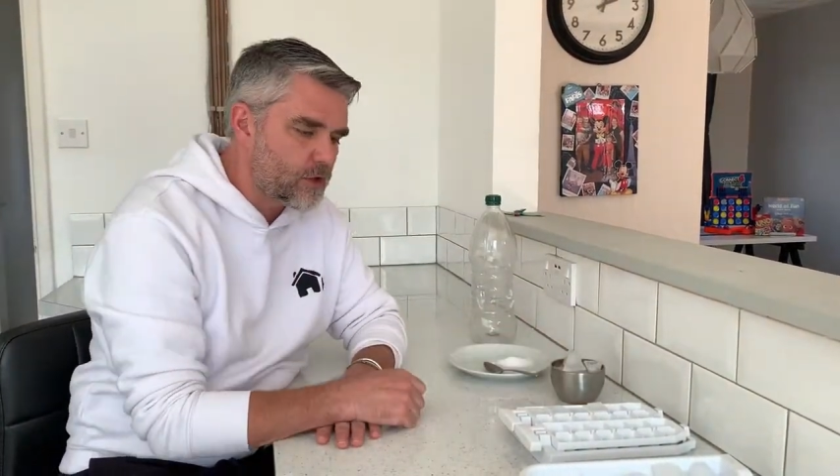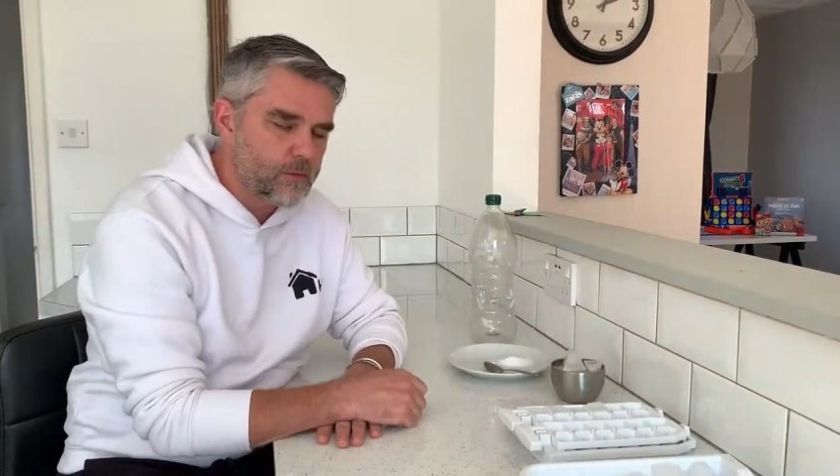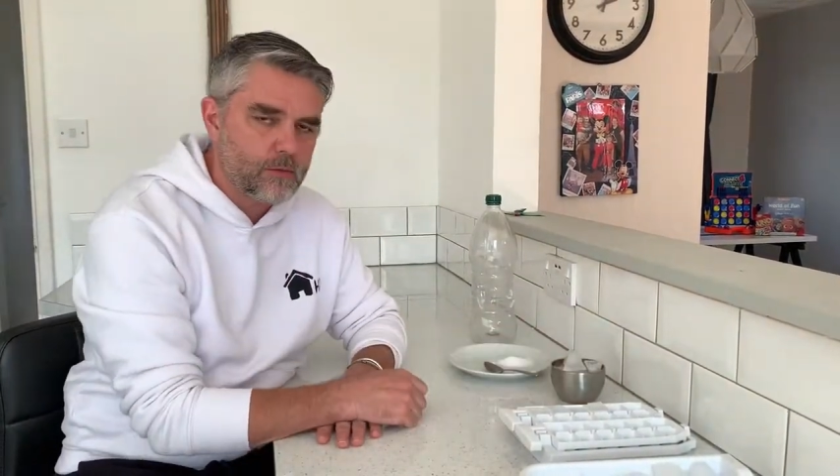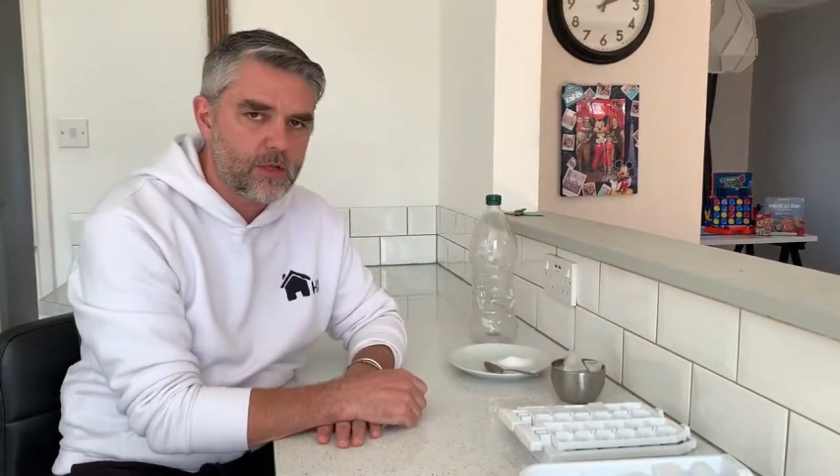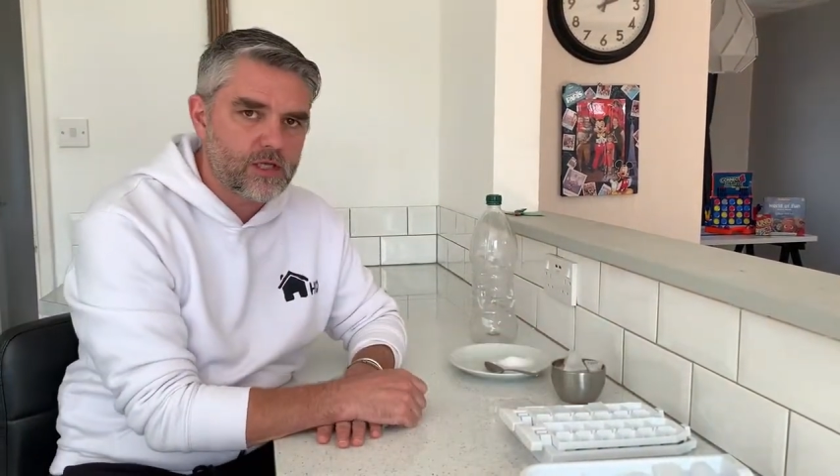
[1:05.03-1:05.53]
a
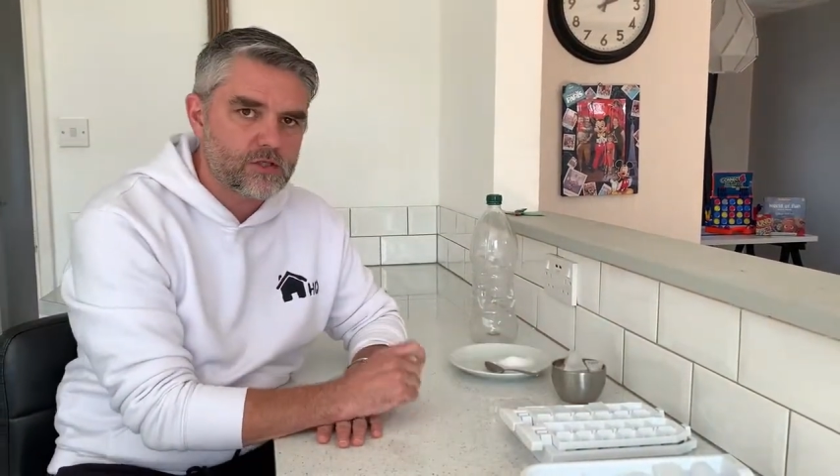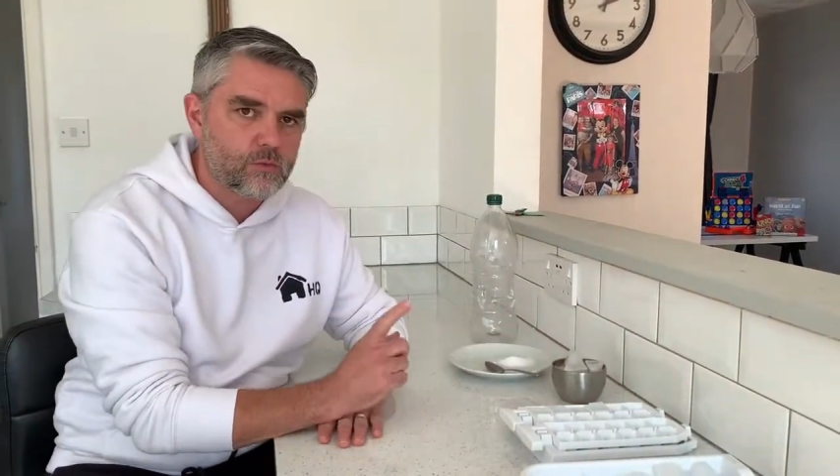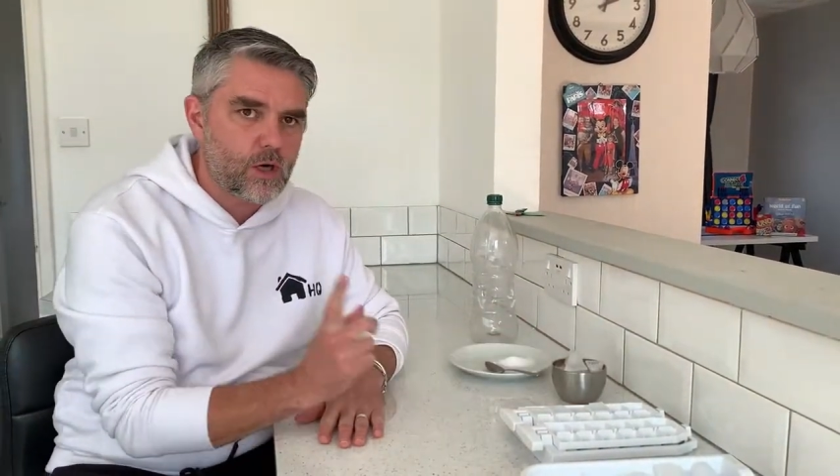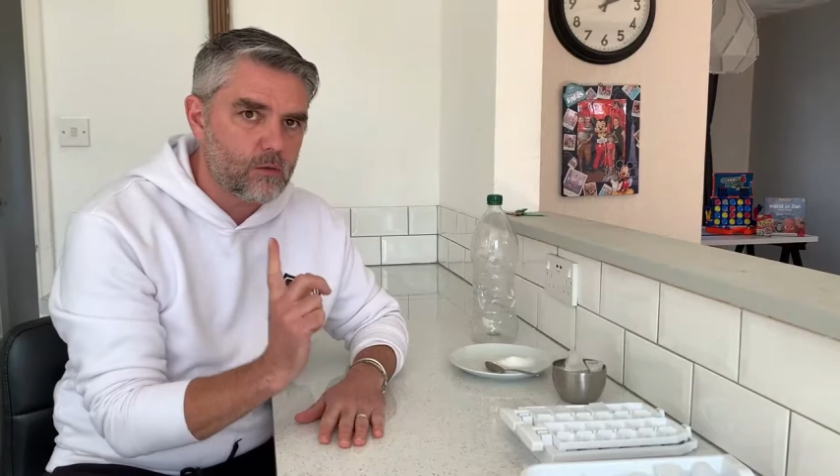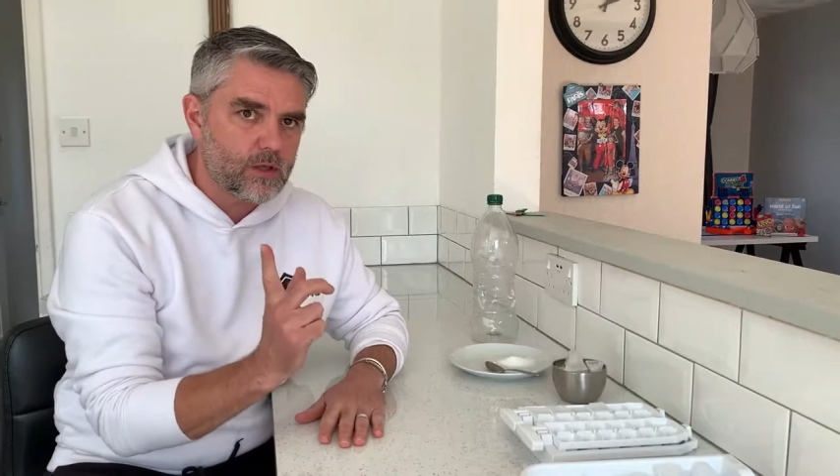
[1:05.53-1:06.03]
couple of minutes
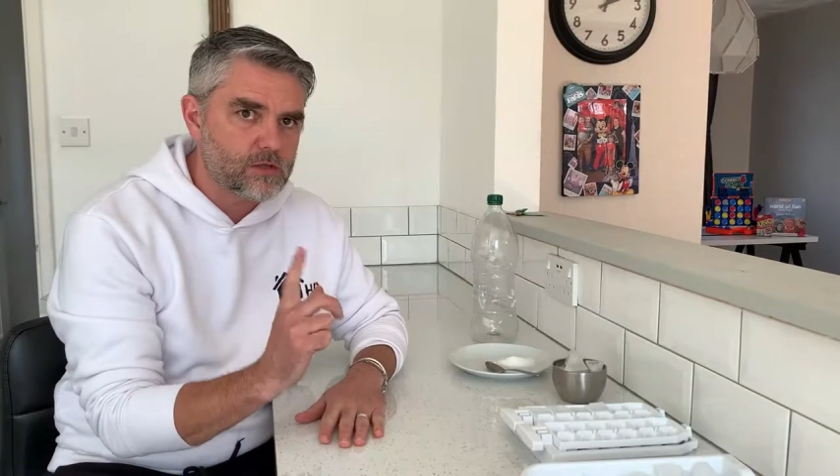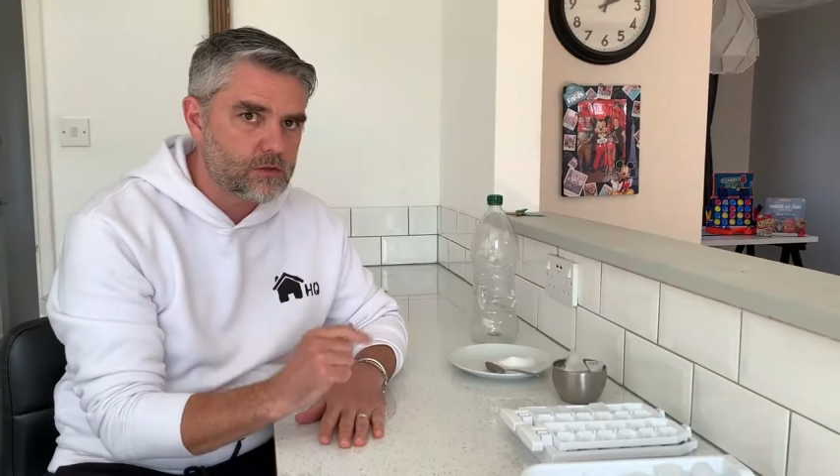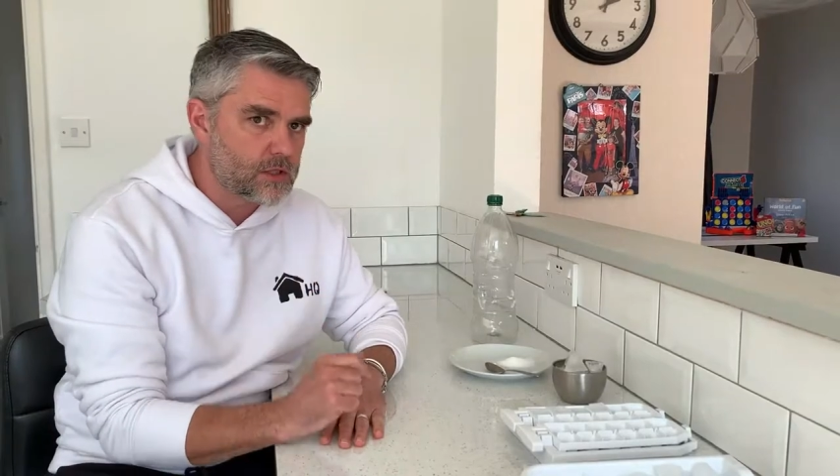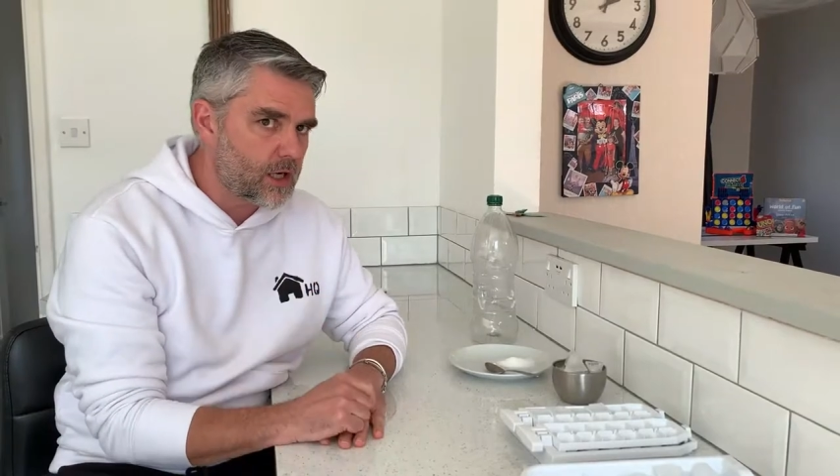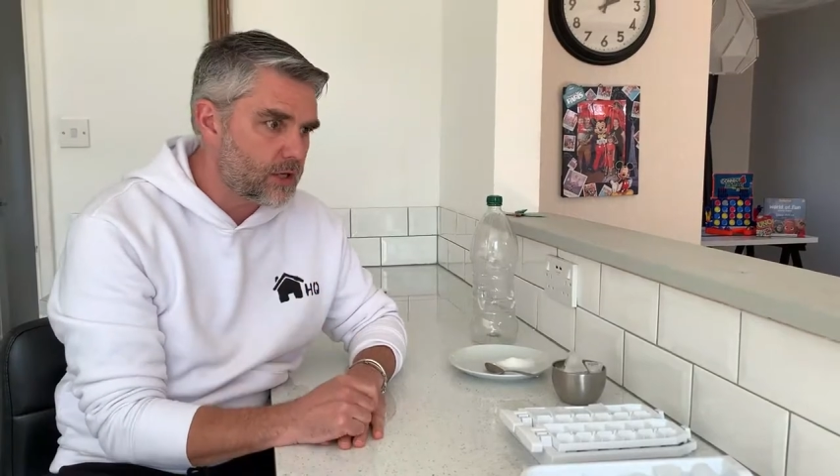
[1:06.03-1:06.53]
while we're
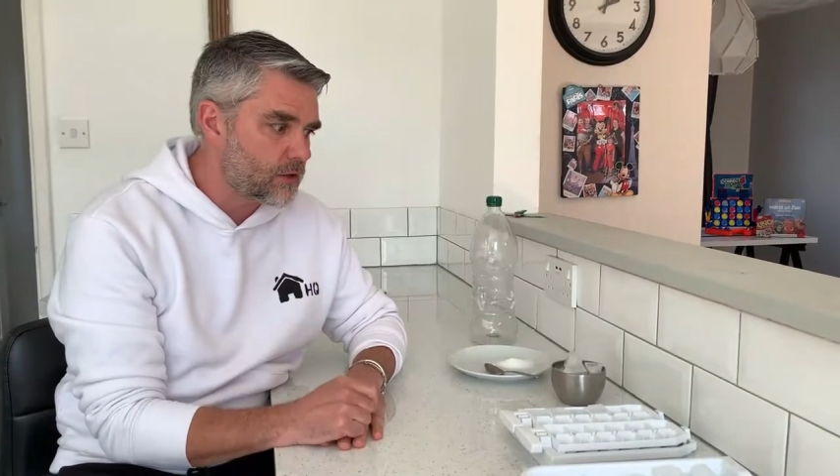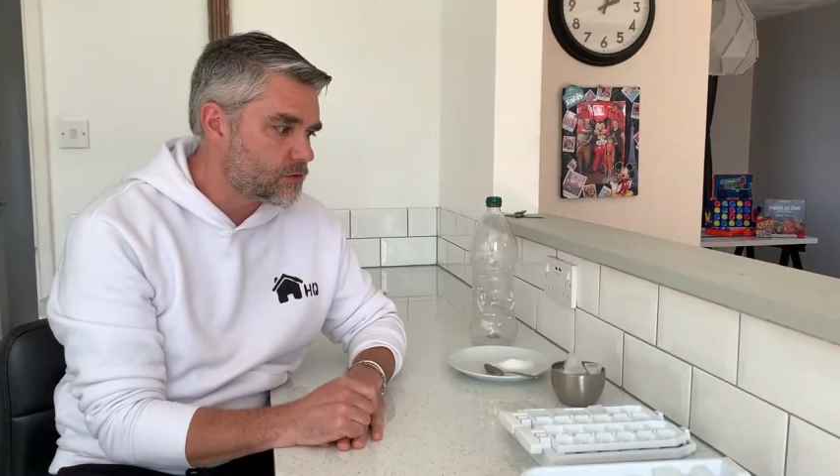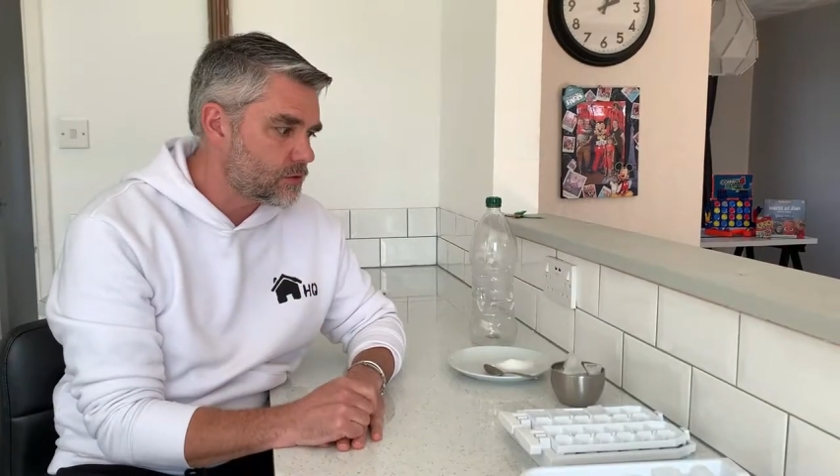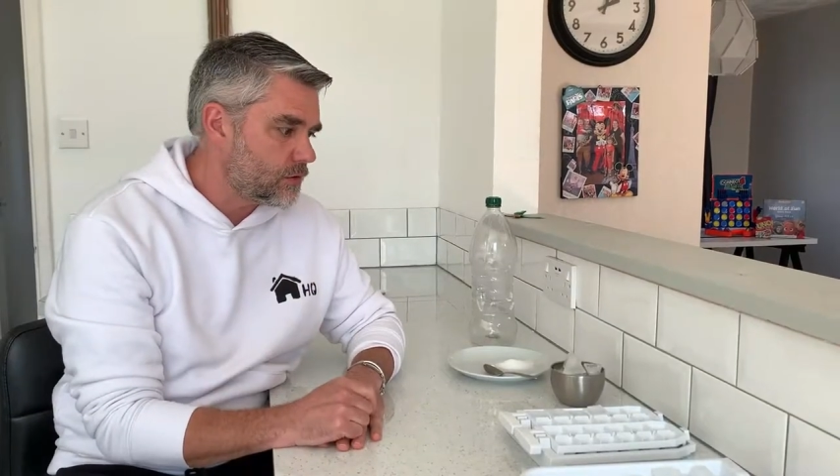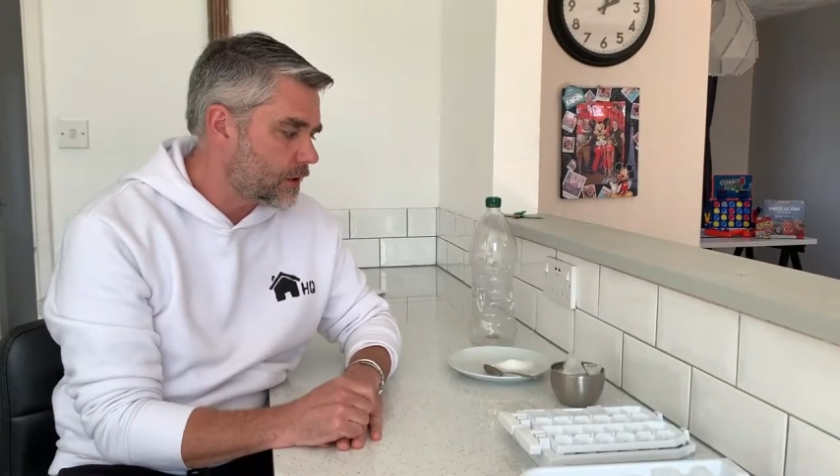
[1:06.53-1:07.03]
carrying
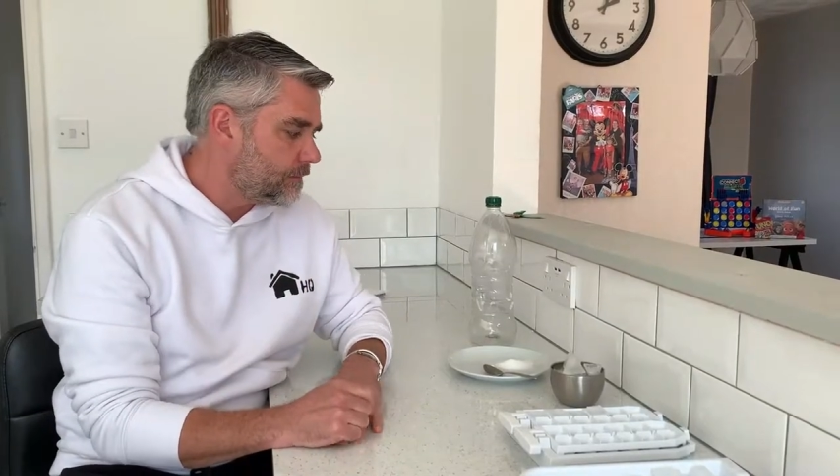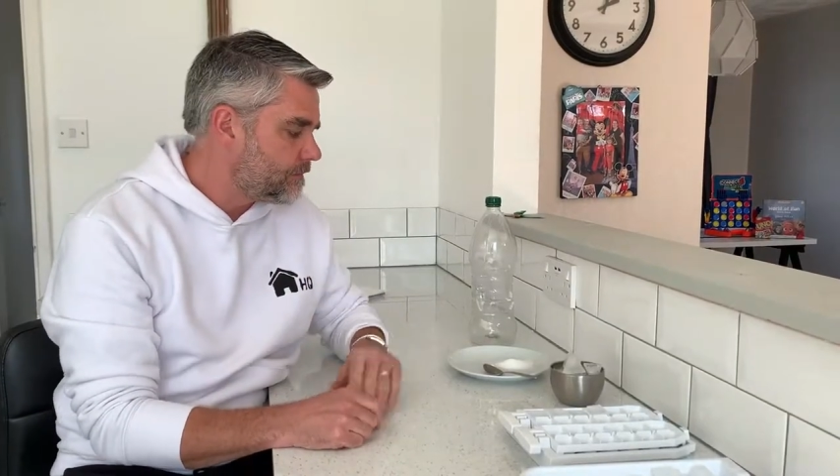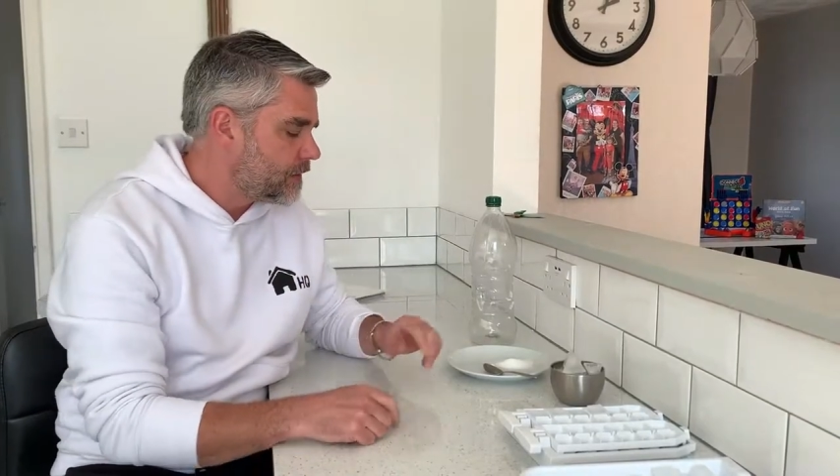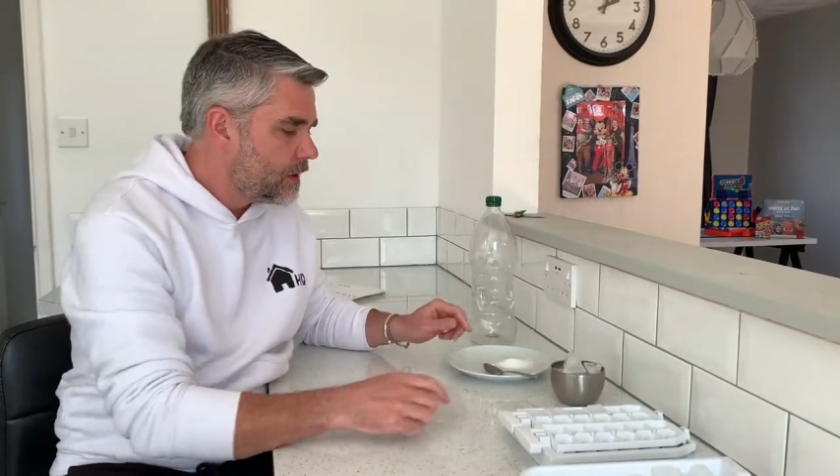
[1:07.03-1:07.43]
on talking.